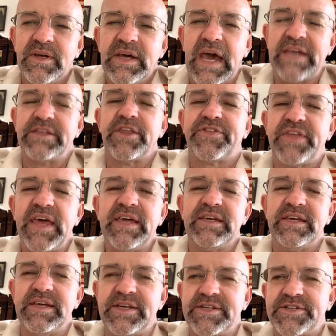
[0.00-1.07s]
And the thing
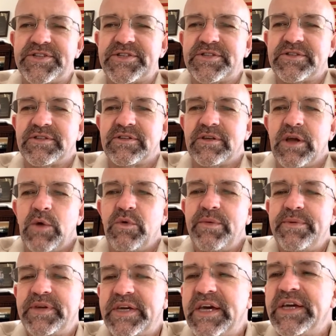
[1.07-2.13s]
is, we
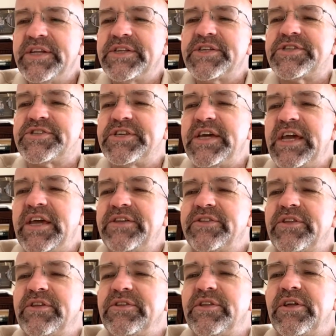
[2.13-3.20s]
begin to see
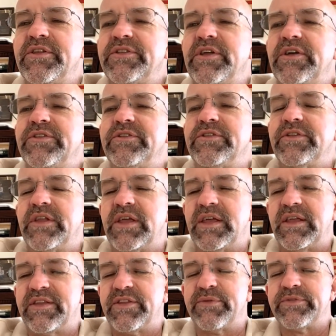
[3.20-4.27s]
the
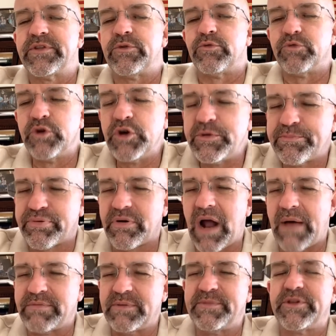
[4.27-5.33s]
root
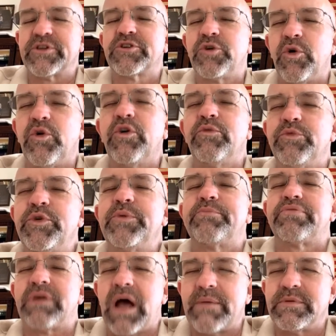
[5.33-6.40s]
problem, the core root
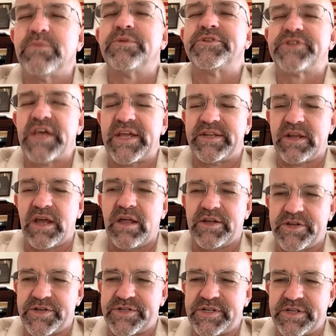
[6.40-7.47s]
problem with
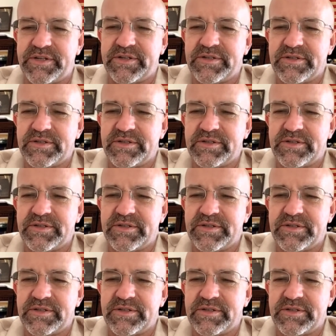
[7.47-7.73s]
technology